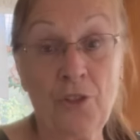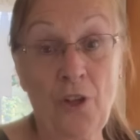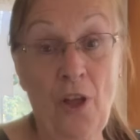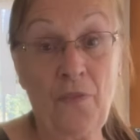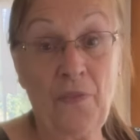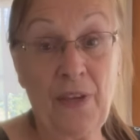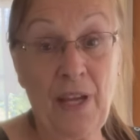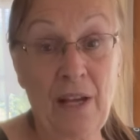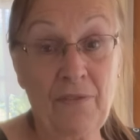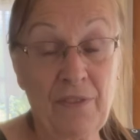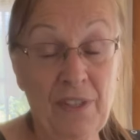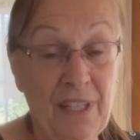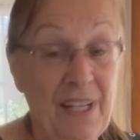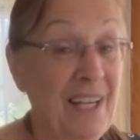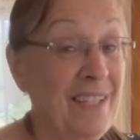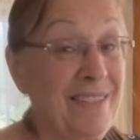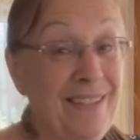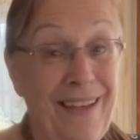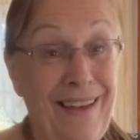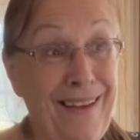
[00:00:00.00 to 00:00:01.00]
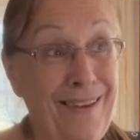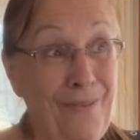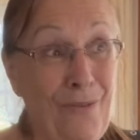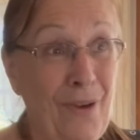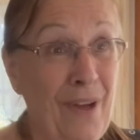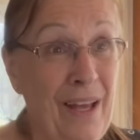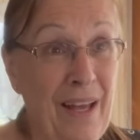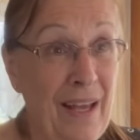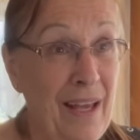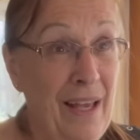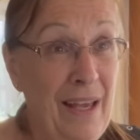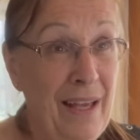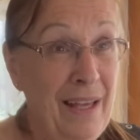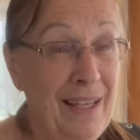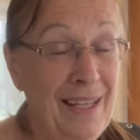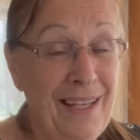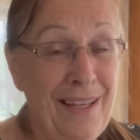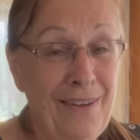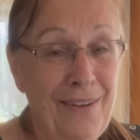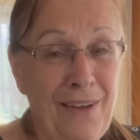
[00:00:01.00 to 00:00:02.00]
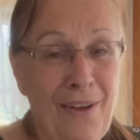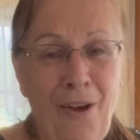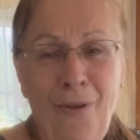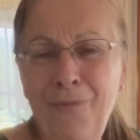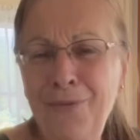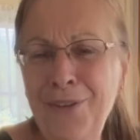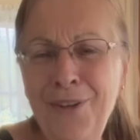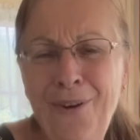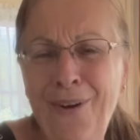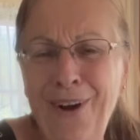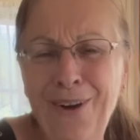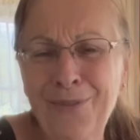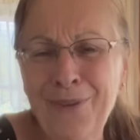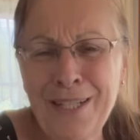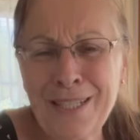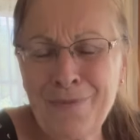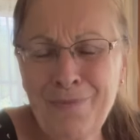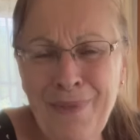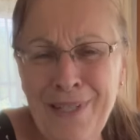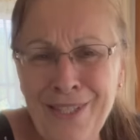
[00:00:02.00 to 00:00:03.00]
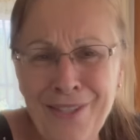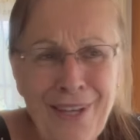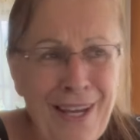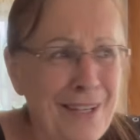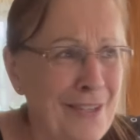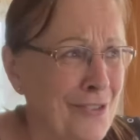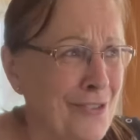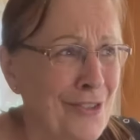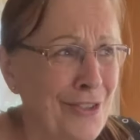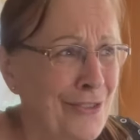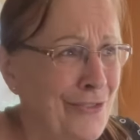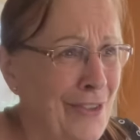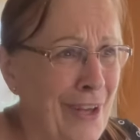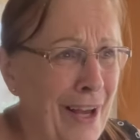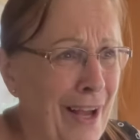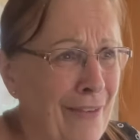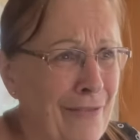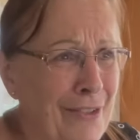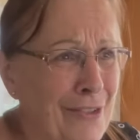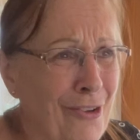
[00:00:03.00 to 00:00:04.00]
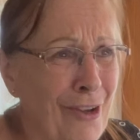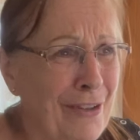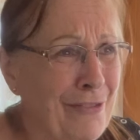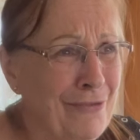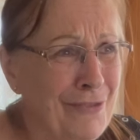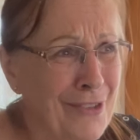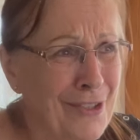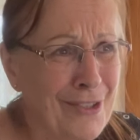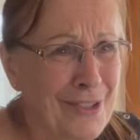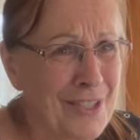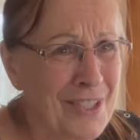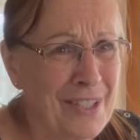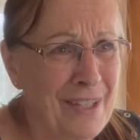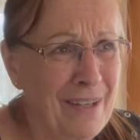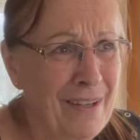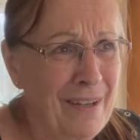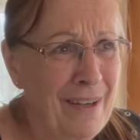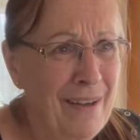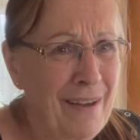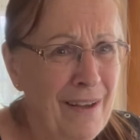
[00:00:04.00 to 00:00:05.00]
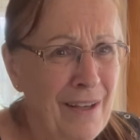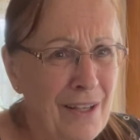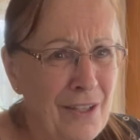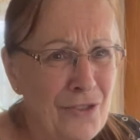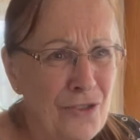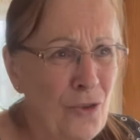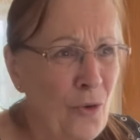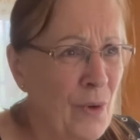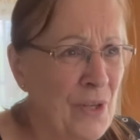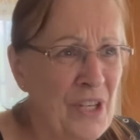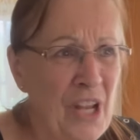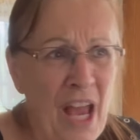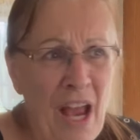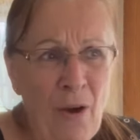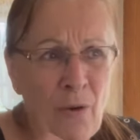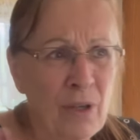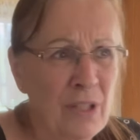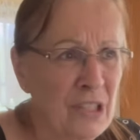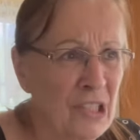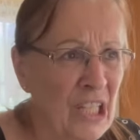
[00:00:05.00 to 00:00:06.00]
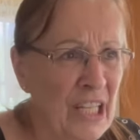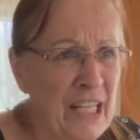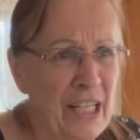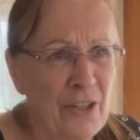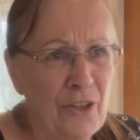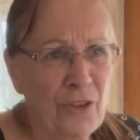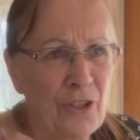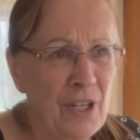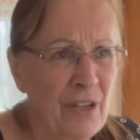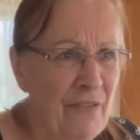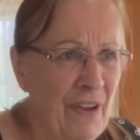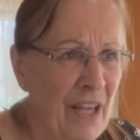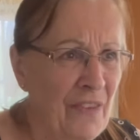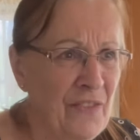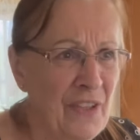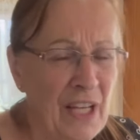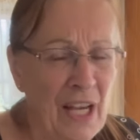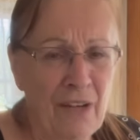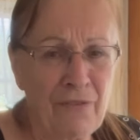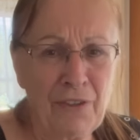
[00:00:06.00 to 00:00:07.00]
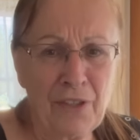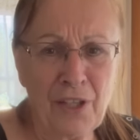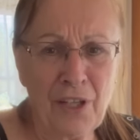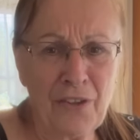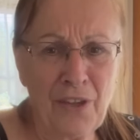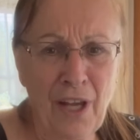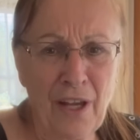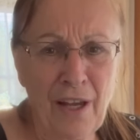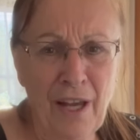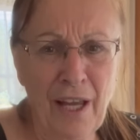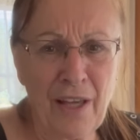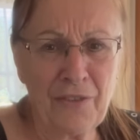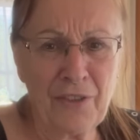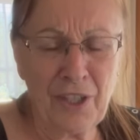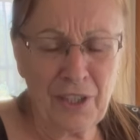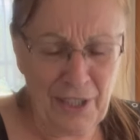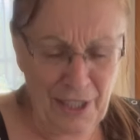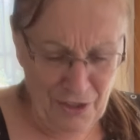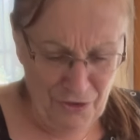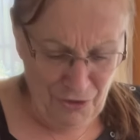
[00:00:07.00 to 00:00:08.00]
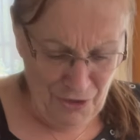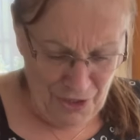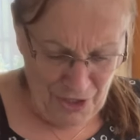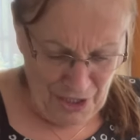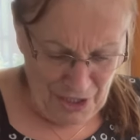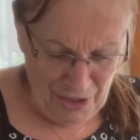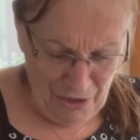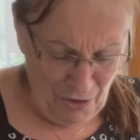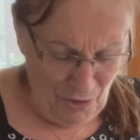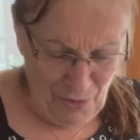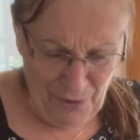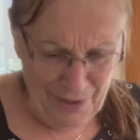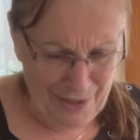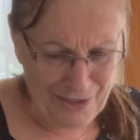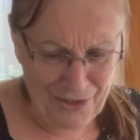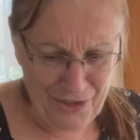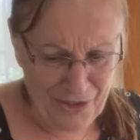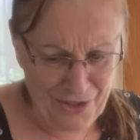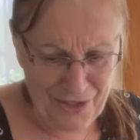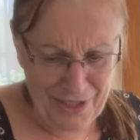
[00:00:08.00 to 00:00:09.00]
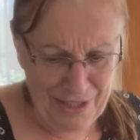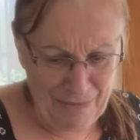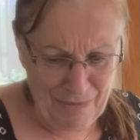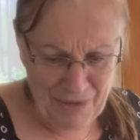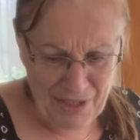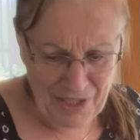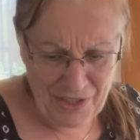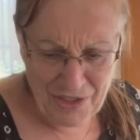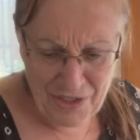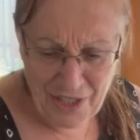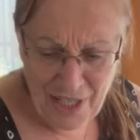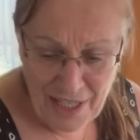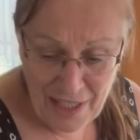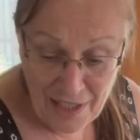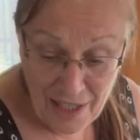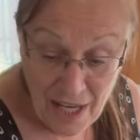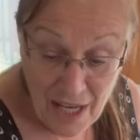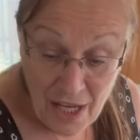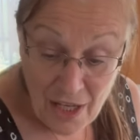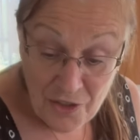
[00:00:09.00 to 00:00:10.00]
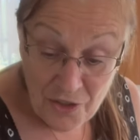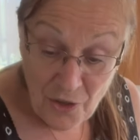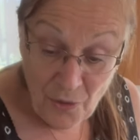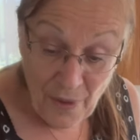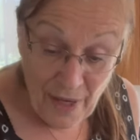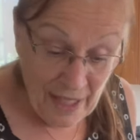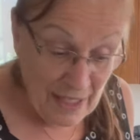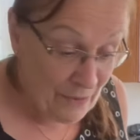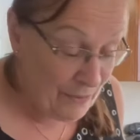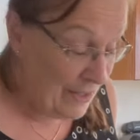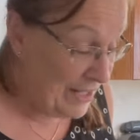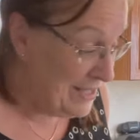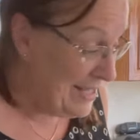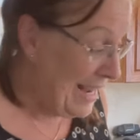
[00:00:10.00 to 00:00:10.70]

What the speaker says: on the oven because you know how recipes say to turn the oven on first. So an hour later, you've had the oven and the electricity going. It just seems insane. So anyways, I